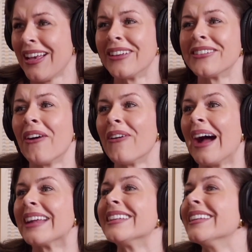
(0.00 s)
No, I
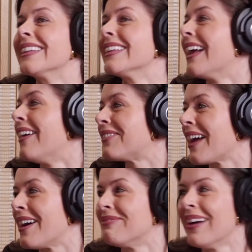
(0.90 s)
love
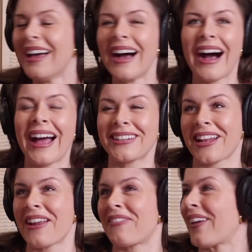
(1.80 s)
them. I just
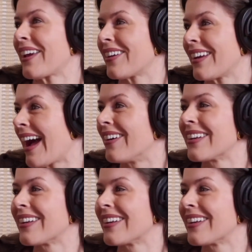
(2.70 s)
got to figure it out.